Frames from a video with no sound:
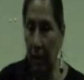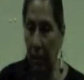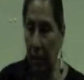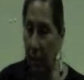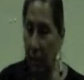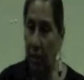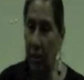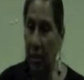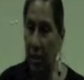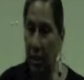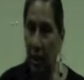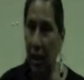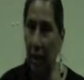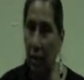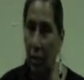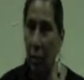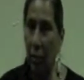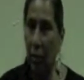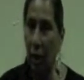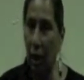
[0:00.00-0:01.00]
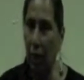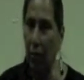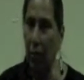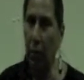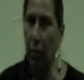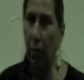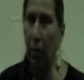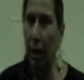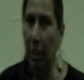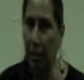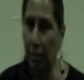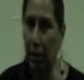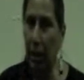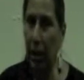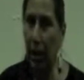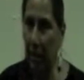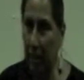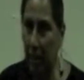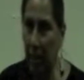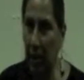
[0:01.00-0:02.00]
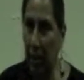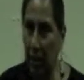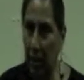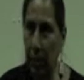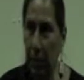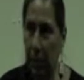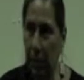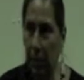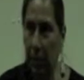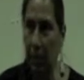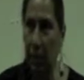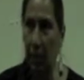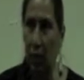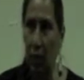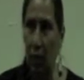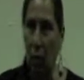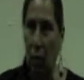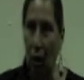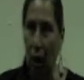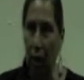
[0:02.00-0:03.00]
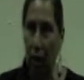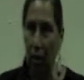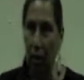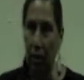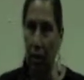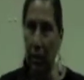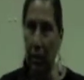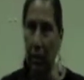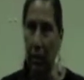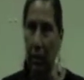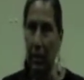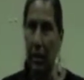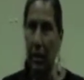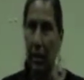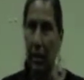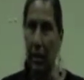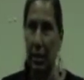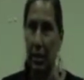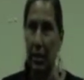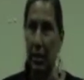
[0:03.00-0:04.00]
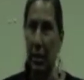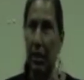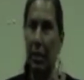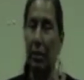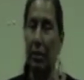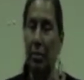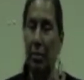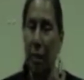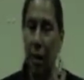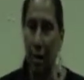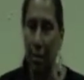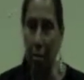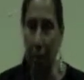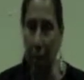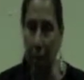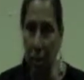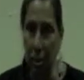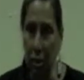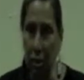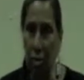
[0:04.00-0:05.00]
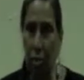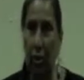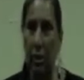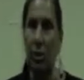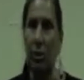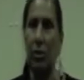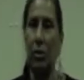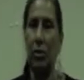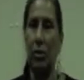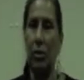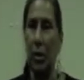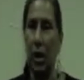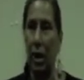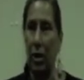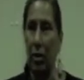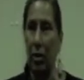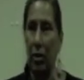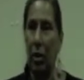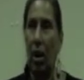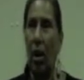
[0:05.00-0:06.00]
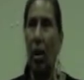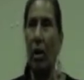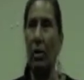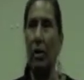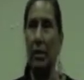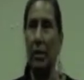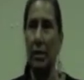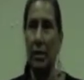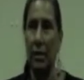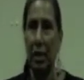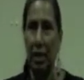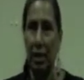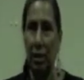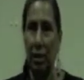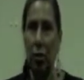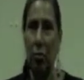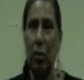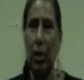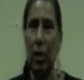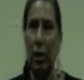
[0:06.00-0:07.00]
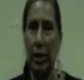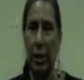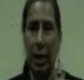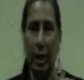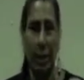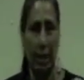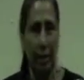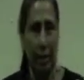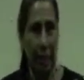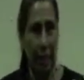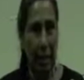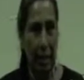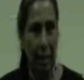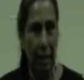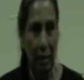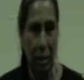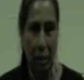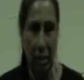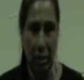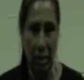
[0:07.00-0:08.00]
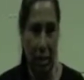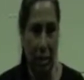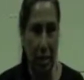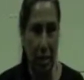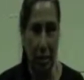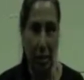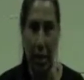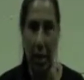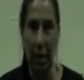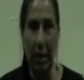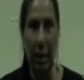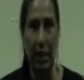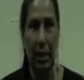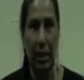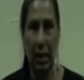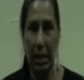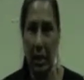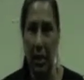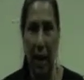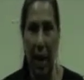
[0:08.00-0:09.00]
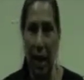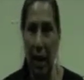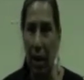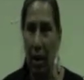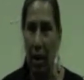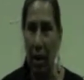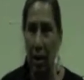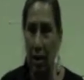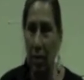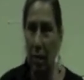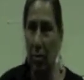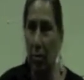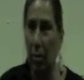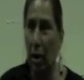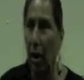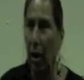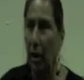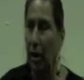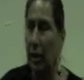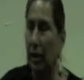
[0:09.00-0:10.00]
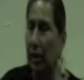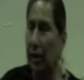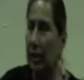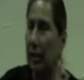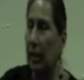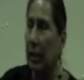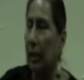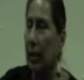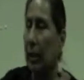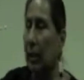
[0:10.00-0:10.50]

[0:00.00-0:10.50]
Understand we're compromised by diabetes, so all of these environmental stressors layer on in such a way that it's just an immediate attack on the bodies.